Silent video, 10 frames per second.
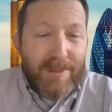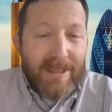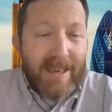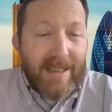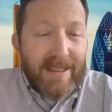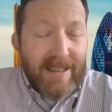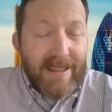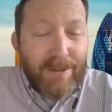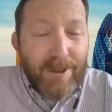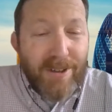But I
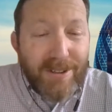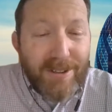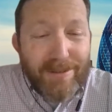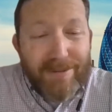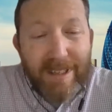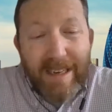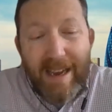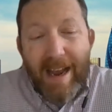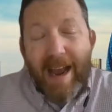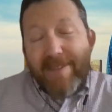think we also
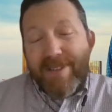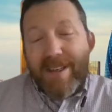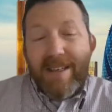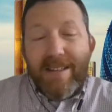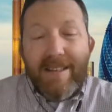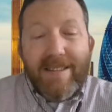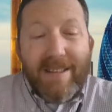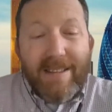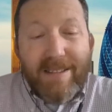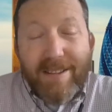have to highlight
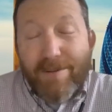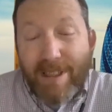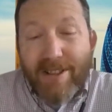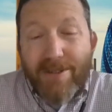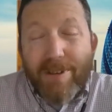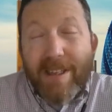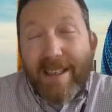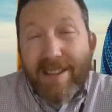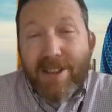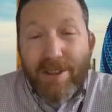that the risks
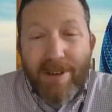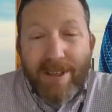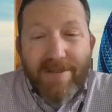related to U.S.